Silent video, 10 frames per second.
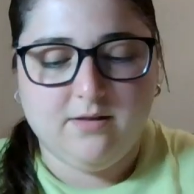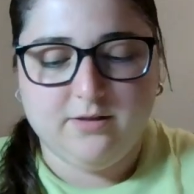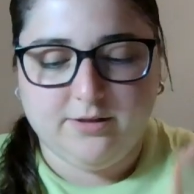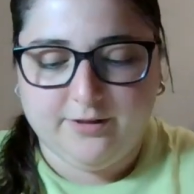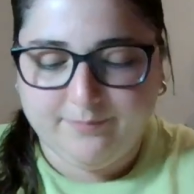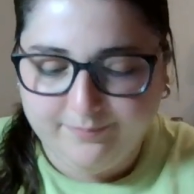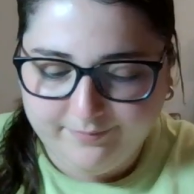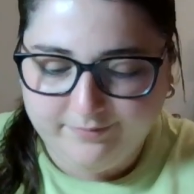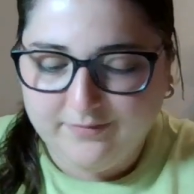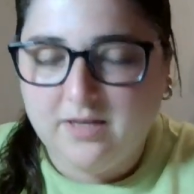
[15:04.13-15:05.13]
So
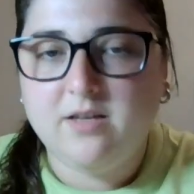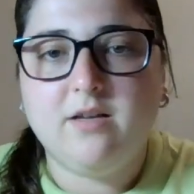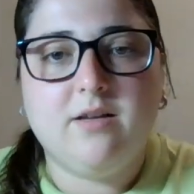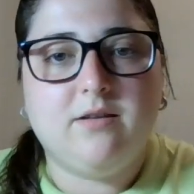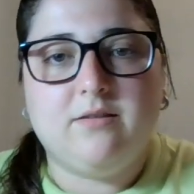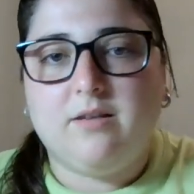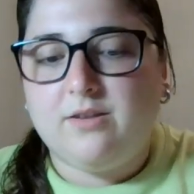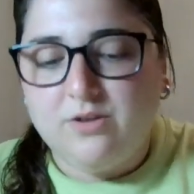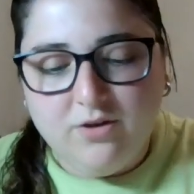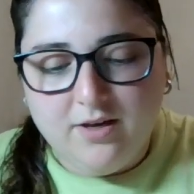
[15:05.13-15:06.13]

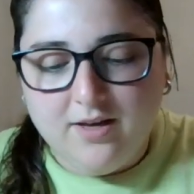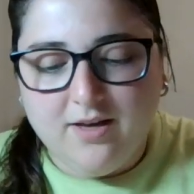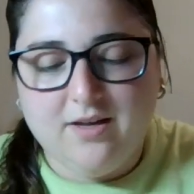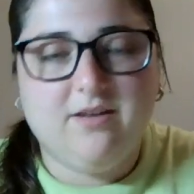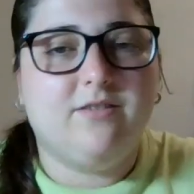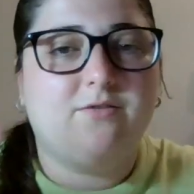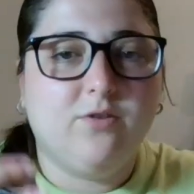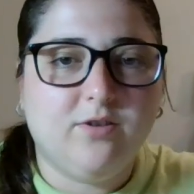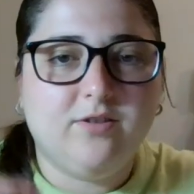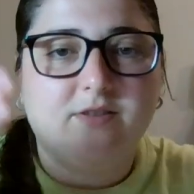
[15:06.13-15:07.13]
nothing new here.
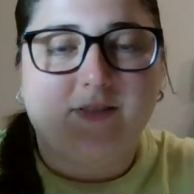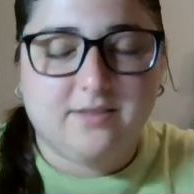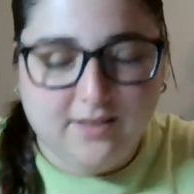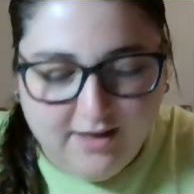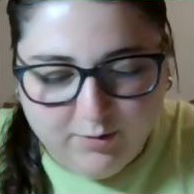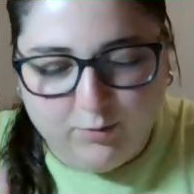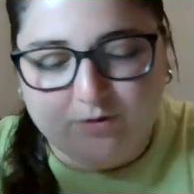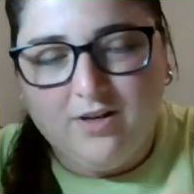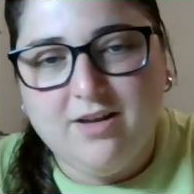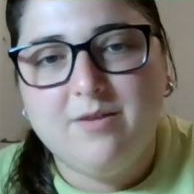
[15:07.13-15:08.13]
Force
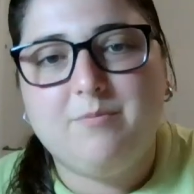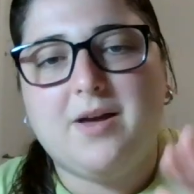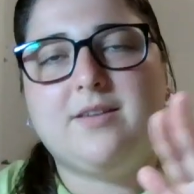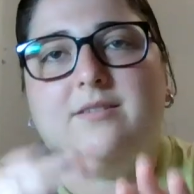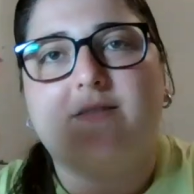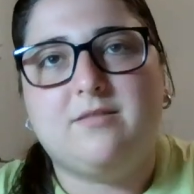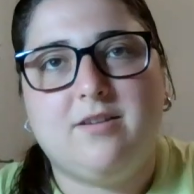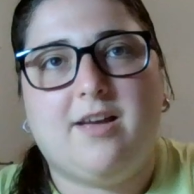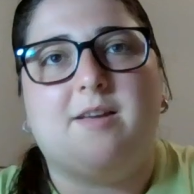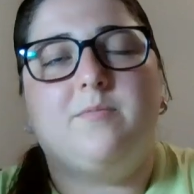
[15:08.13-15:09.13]
equals mass
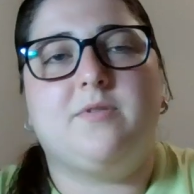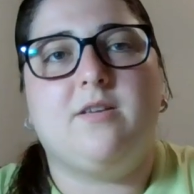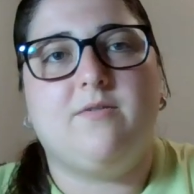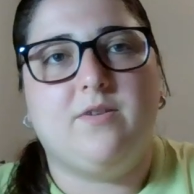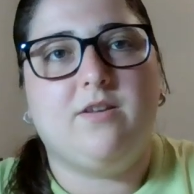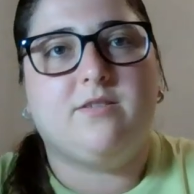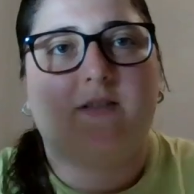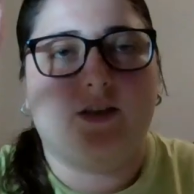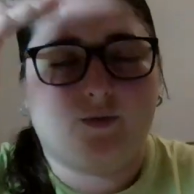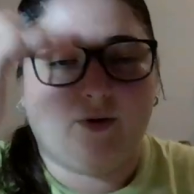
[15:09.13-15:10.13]
times
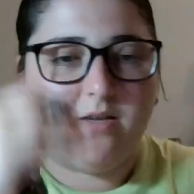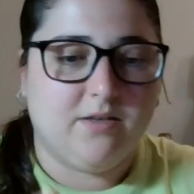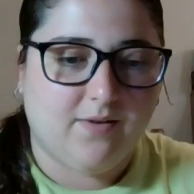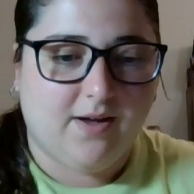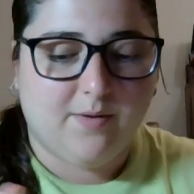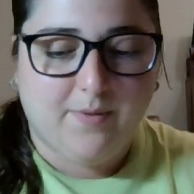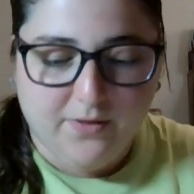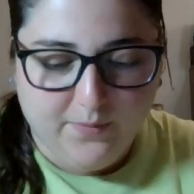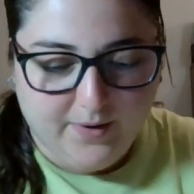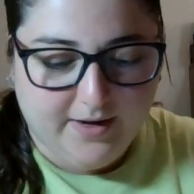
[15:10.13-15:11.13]
velocity squared divided by
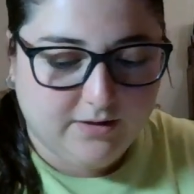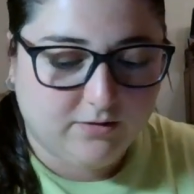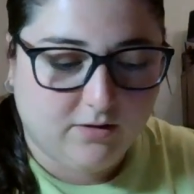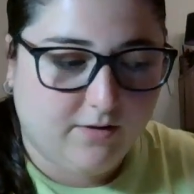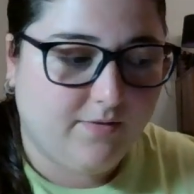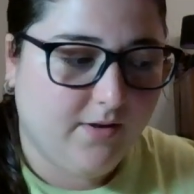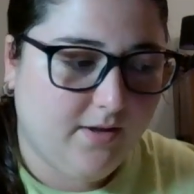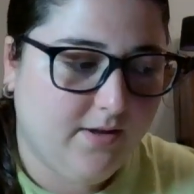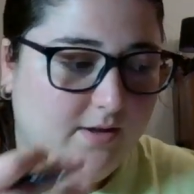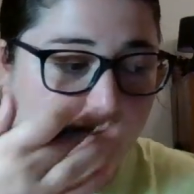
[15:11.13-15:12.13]
the radius of
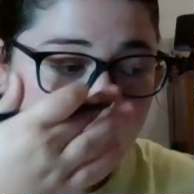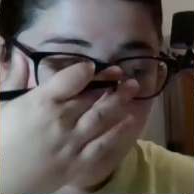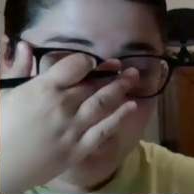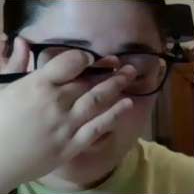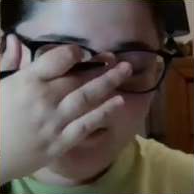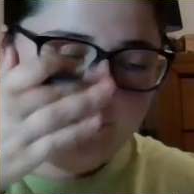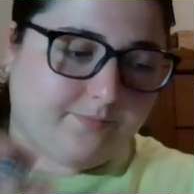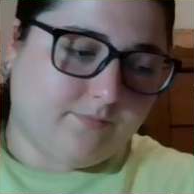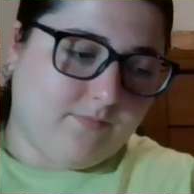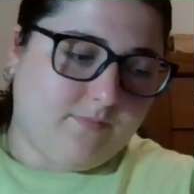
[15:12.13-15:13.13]
the object.
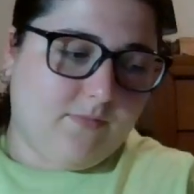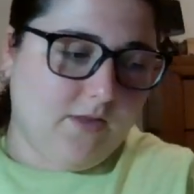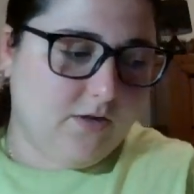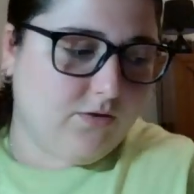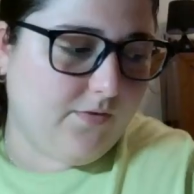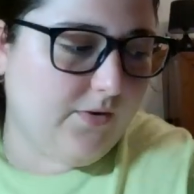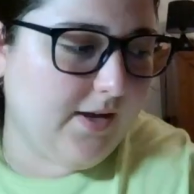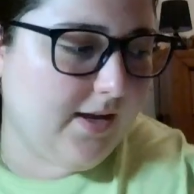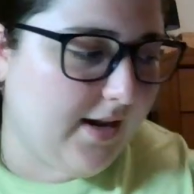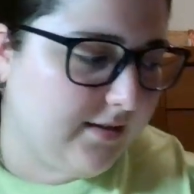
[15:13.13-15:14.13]
So if we're
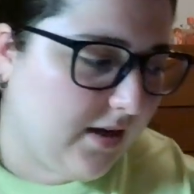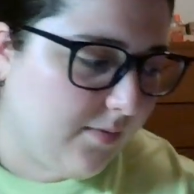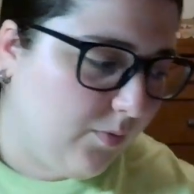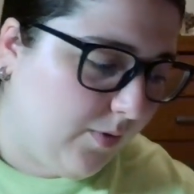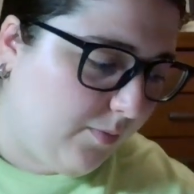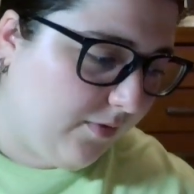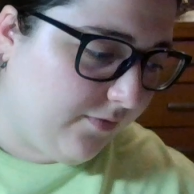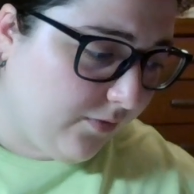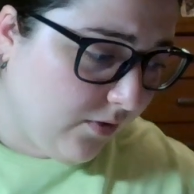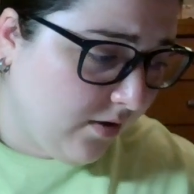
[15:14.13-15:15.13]
looking at example
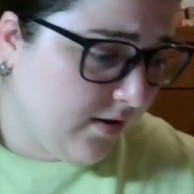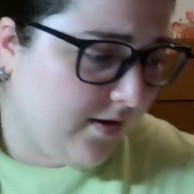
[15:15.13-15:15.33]
1.4,